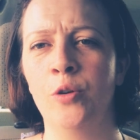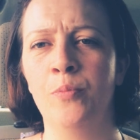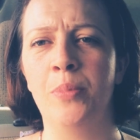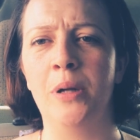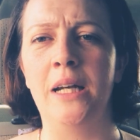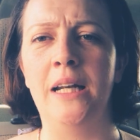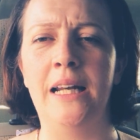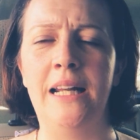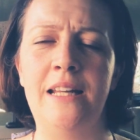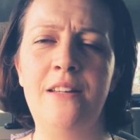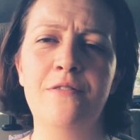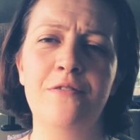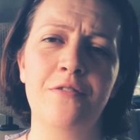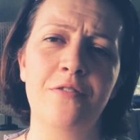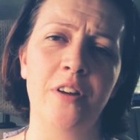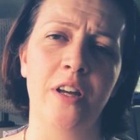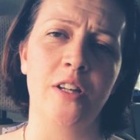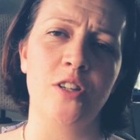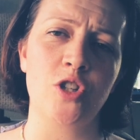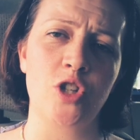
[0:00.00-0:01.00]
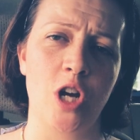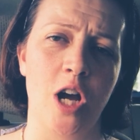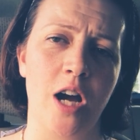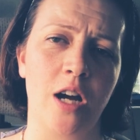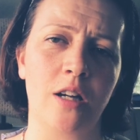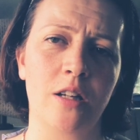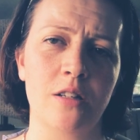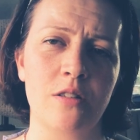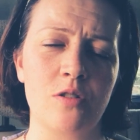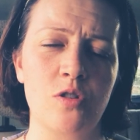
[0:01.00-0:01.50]
her belief in
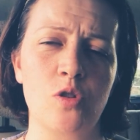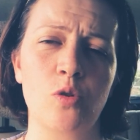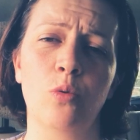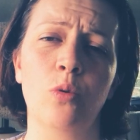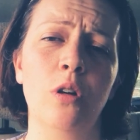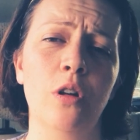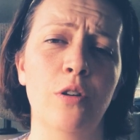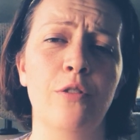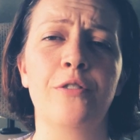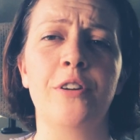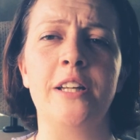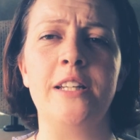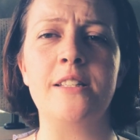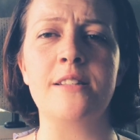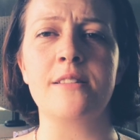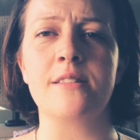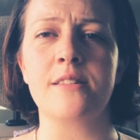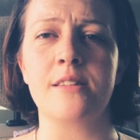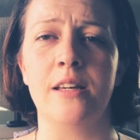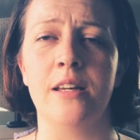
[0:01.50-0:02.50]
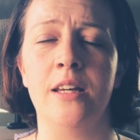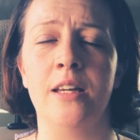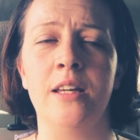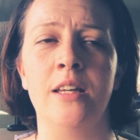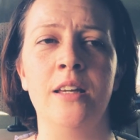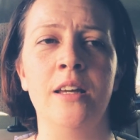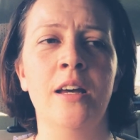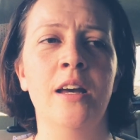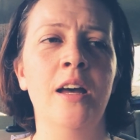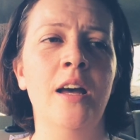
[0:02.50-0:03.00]
Jack is so lovely to
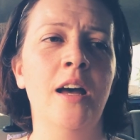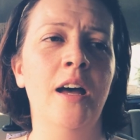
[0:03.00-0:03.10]
see.